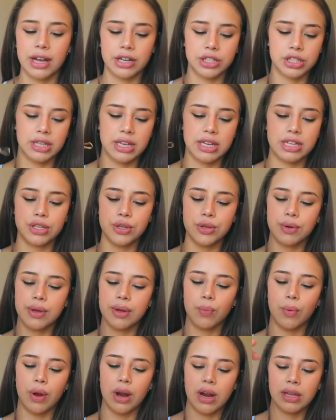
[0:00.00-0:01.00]
actually, so you
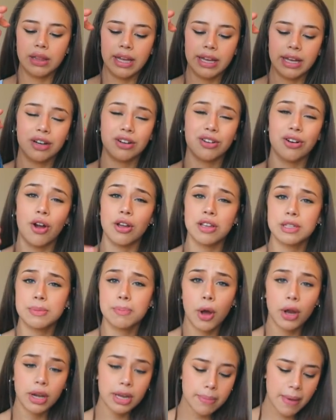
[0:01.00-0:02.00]
can wear it like a
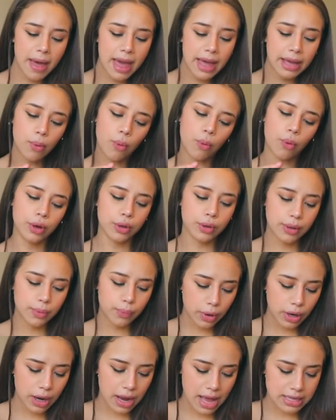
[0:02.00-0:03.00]
crossbody bag, or you can
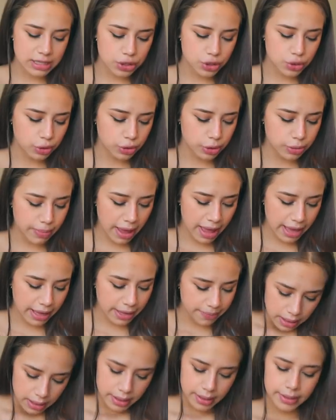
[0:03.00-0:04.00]
wear it as a shoulder
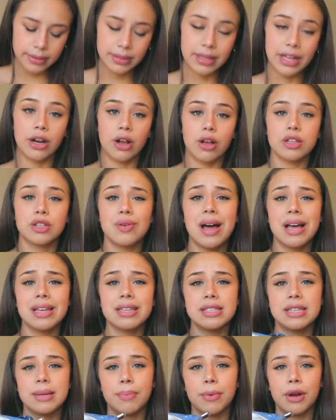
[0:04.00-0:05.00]
bag. It also has
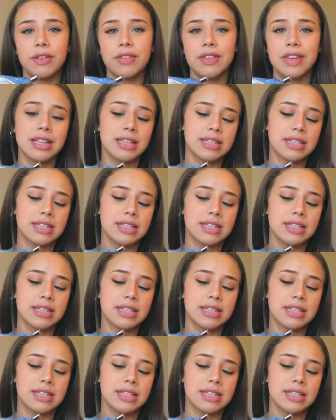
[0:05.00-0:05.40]
a zipper in the